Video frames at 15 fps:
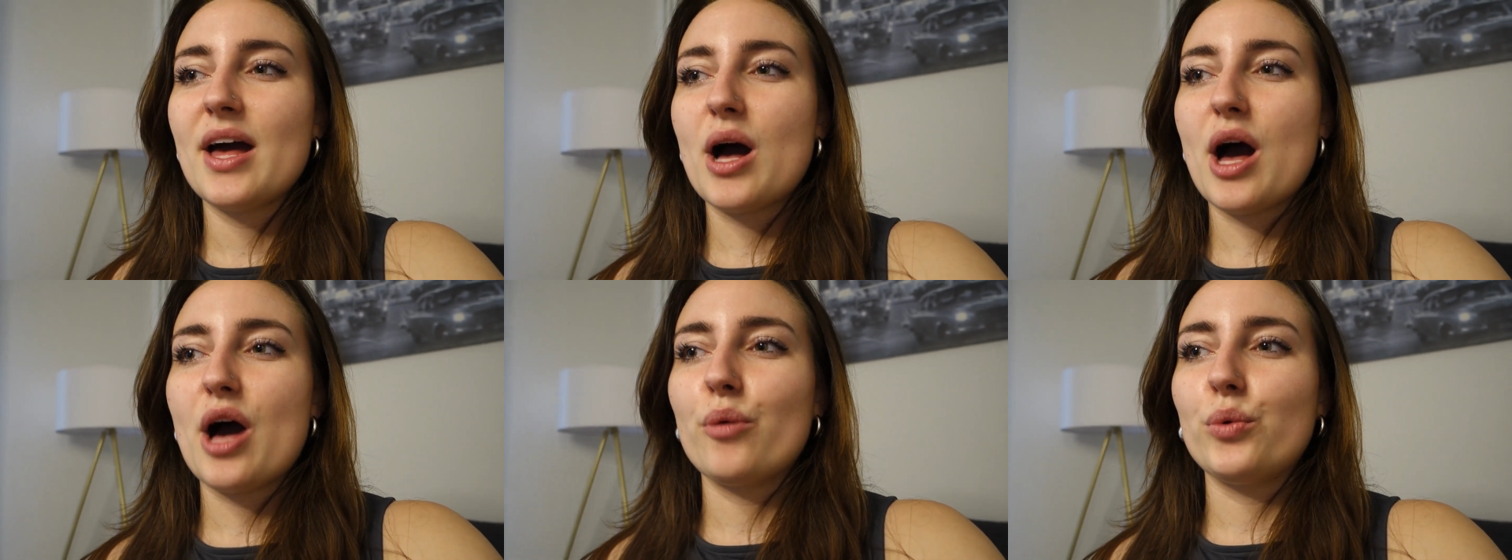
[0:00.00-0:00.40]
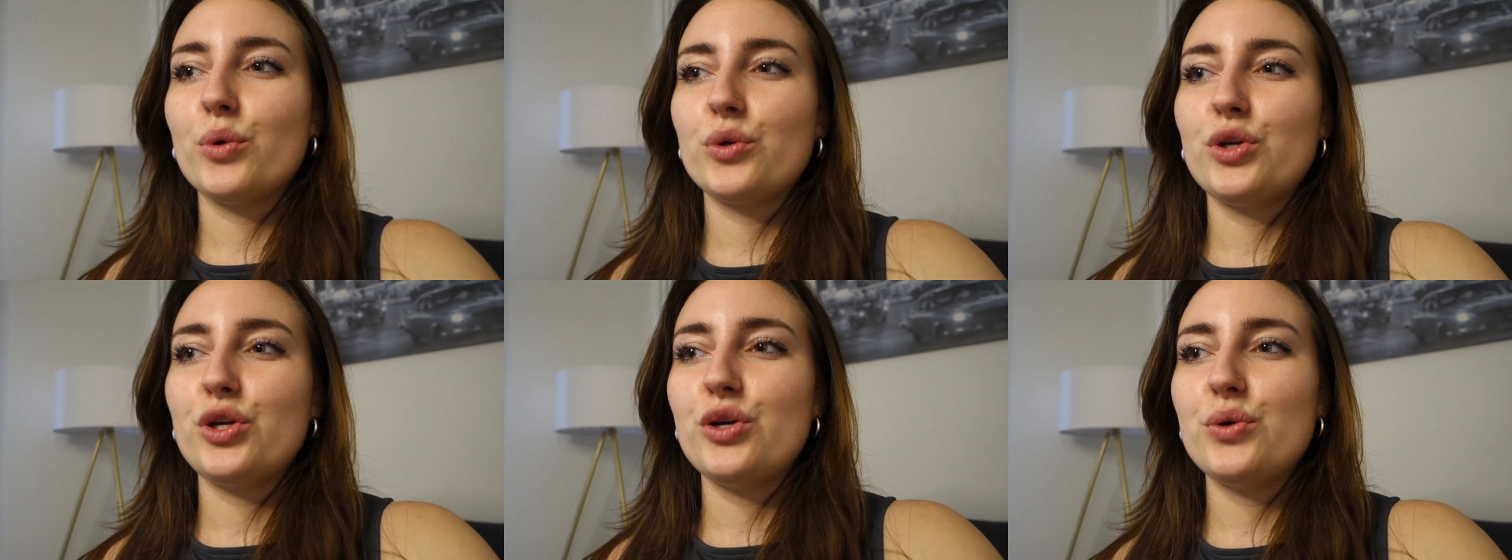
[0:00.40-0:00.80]
I
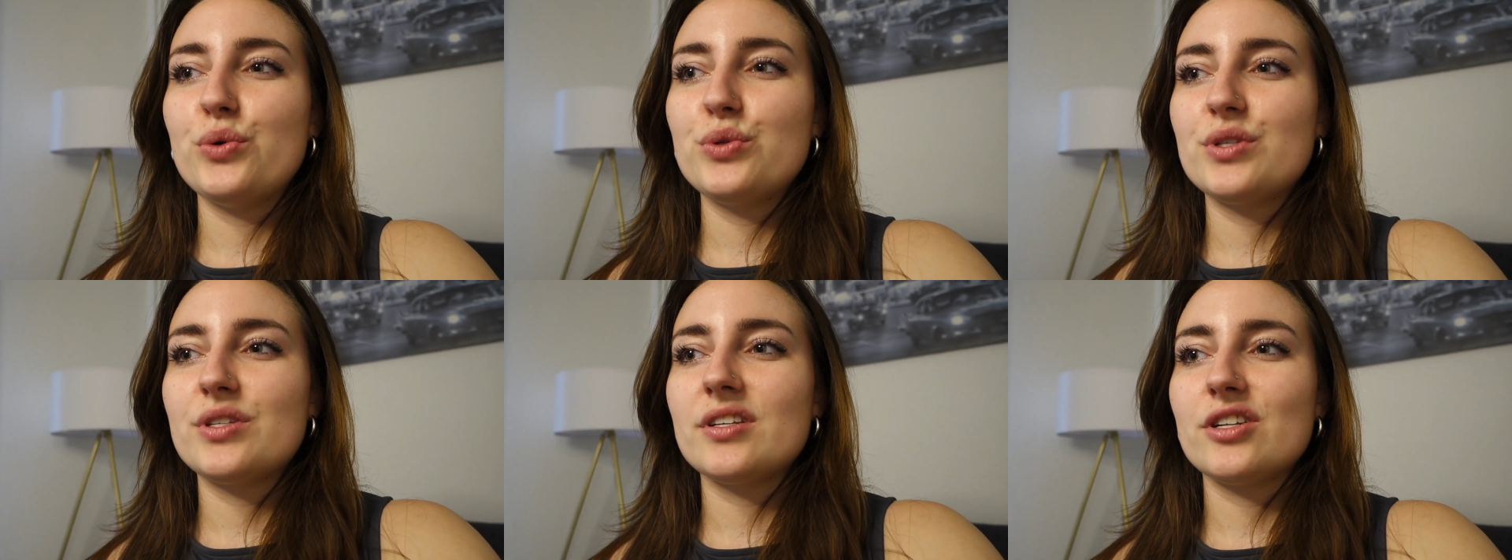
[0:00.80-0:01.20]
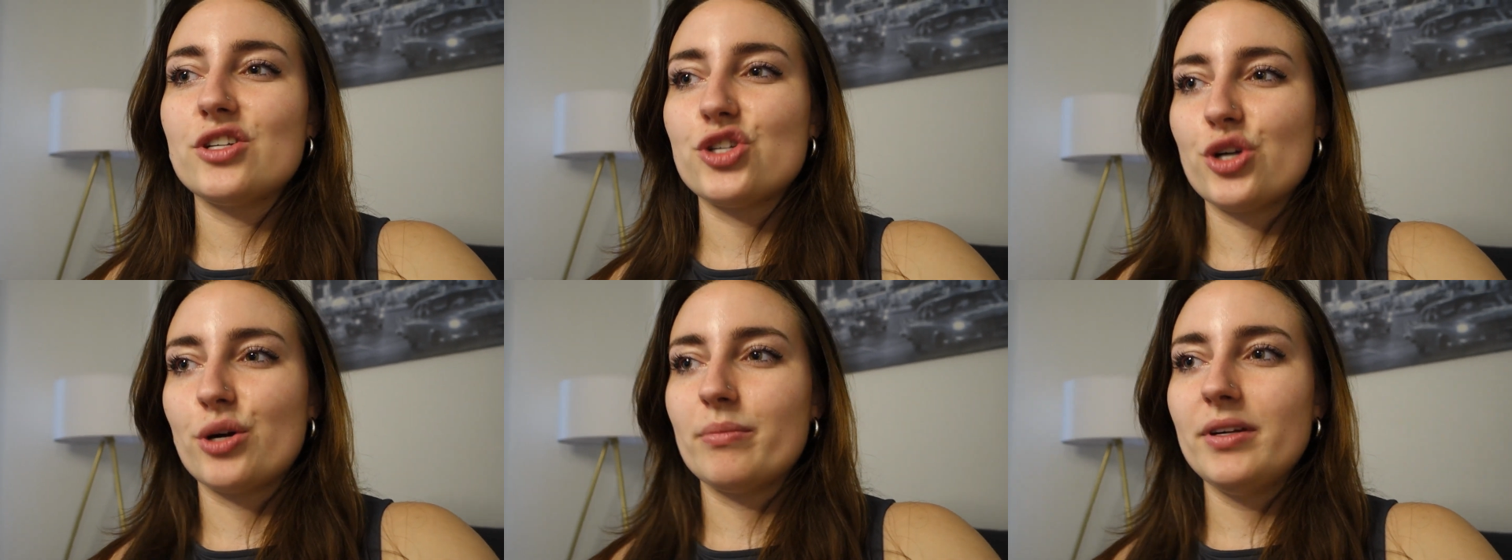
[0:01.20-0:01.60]
would use in
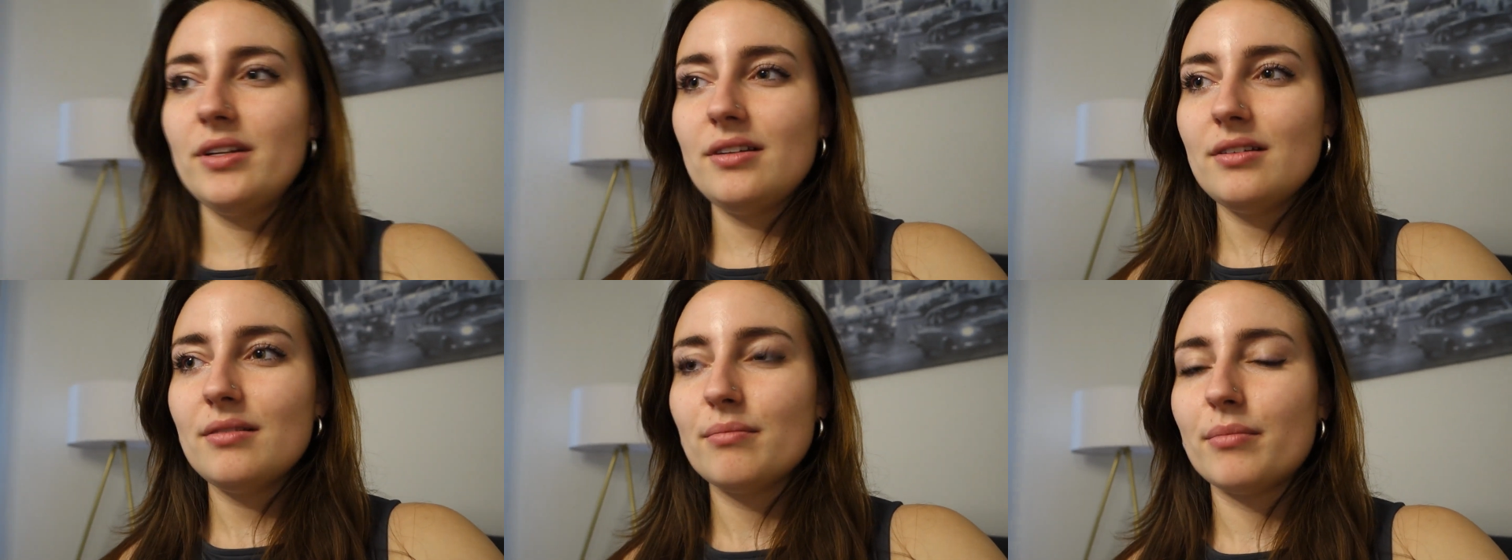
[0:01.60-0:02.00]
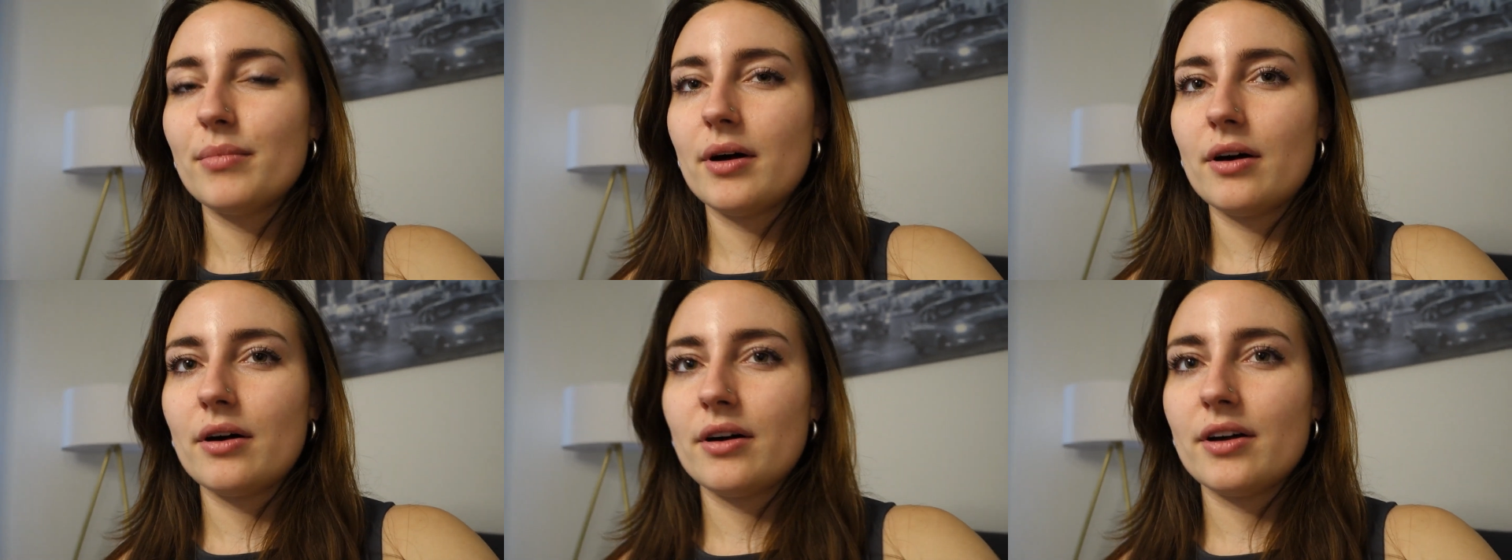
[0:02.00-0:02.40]
German,
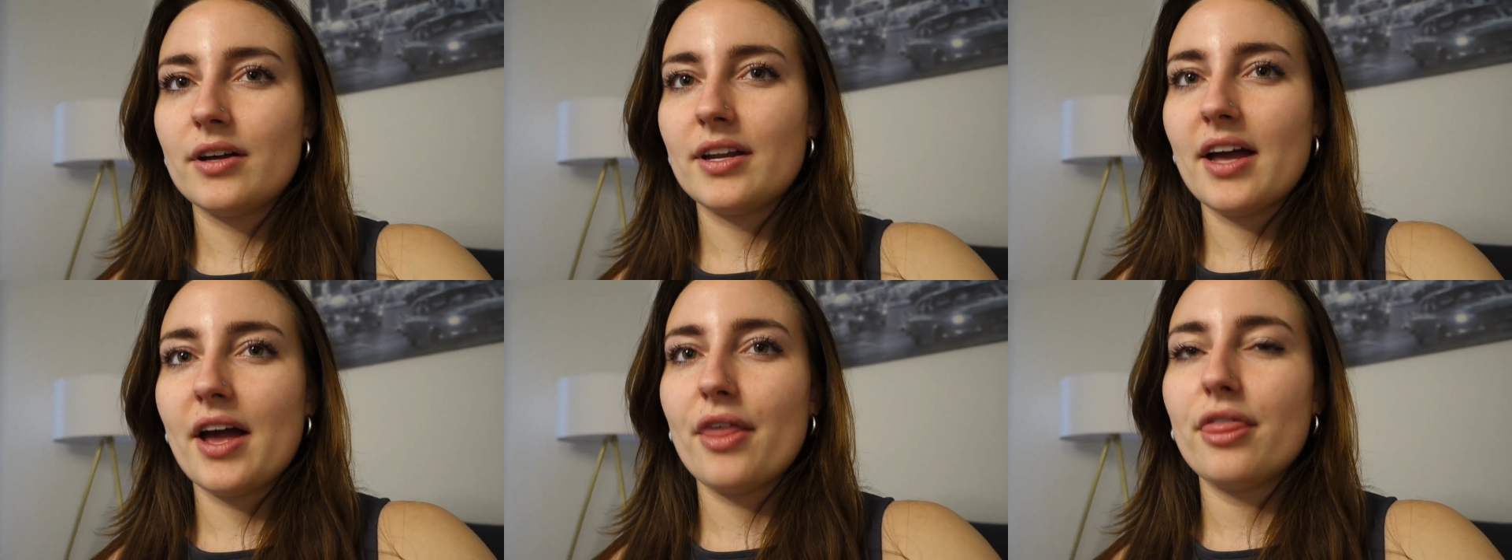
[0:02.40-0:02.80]
but I